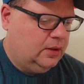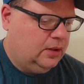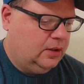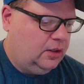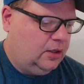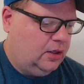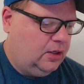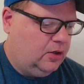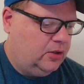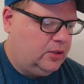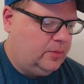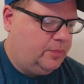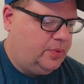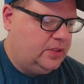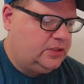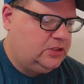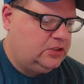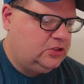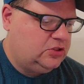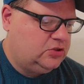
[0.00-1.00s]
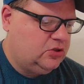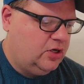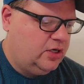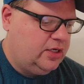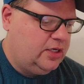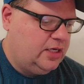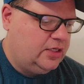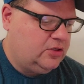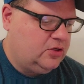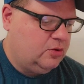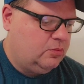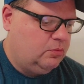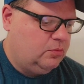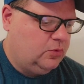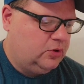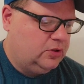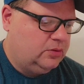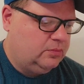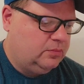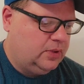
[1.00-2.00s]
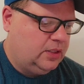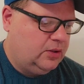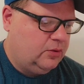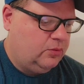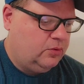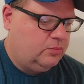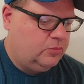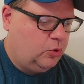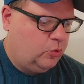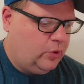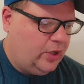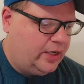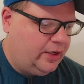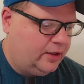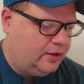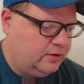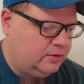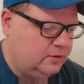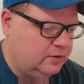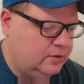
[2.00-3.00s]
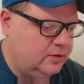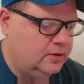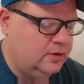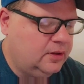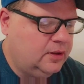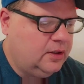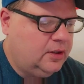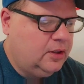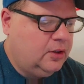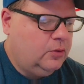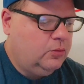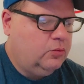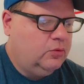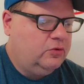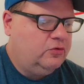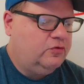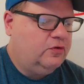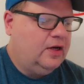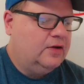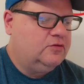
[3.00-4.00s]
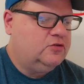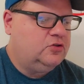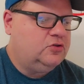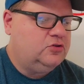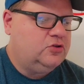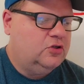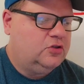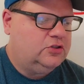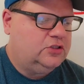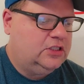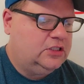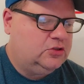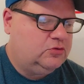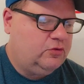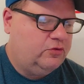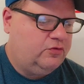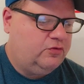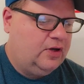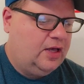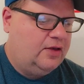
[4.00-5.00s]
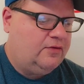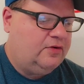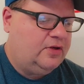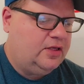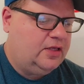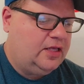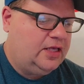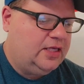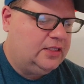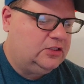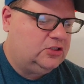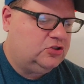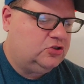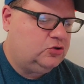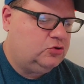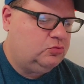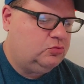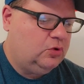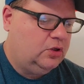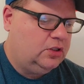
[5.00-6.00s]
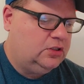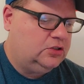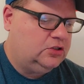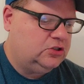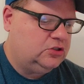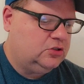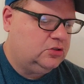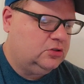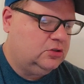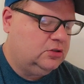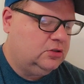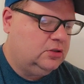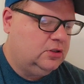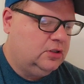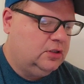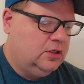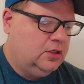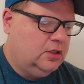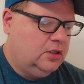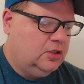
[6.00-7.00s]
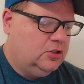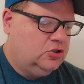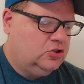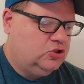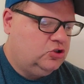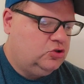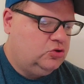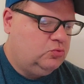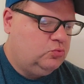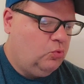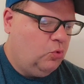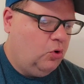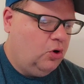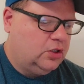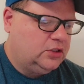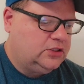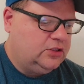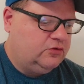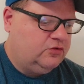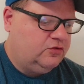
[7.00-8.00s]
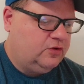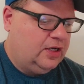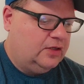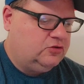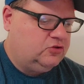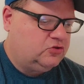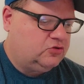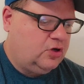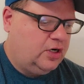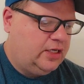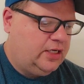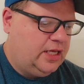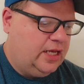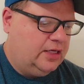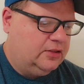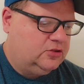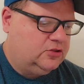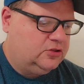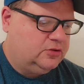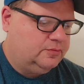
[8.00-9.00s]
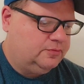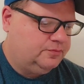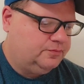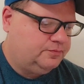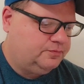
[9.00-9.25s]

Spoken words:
On the pitching side, Edgar Moretta went 5-2/3 innings with 5 hits, 2 runs, 2 walks, and 5 strikeouts.